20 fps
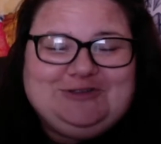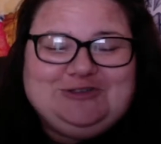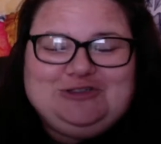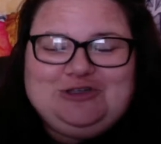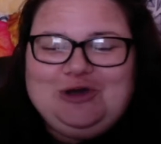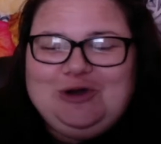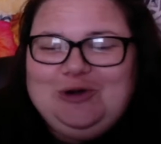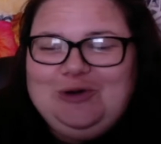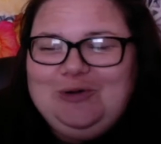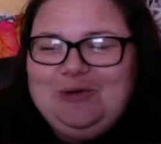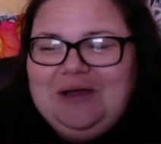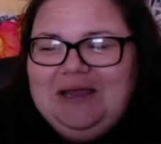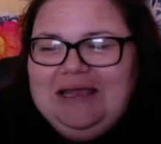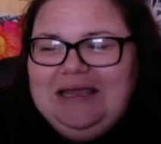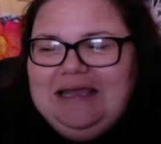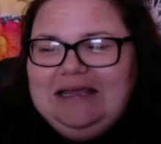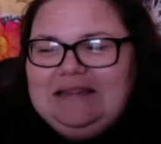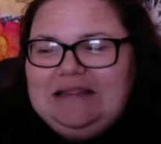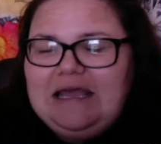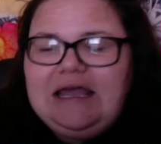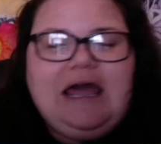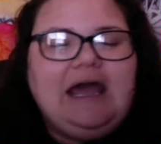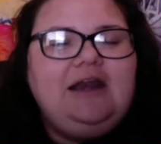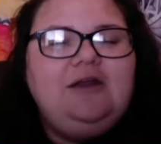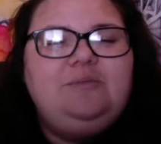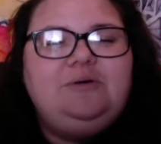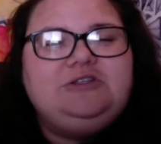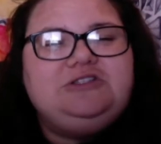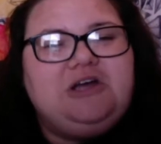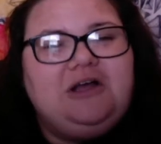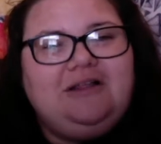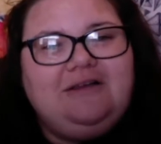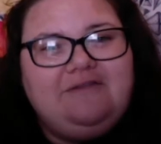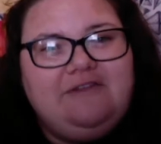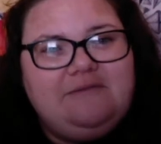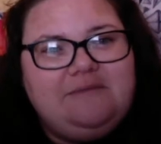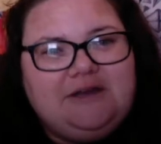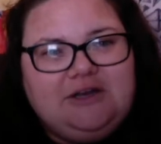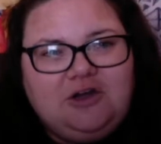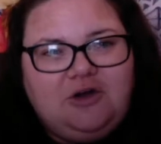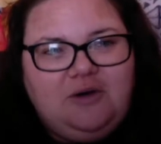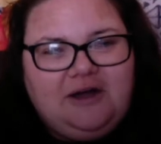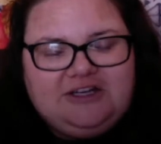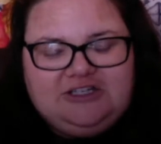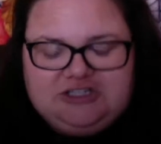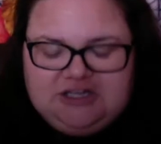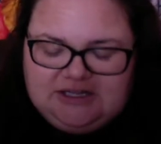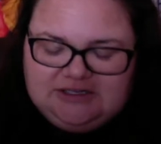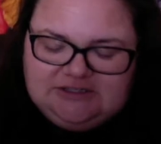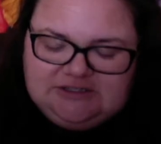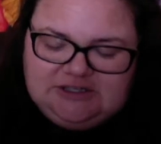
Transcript: So that kind of puts all of them into question.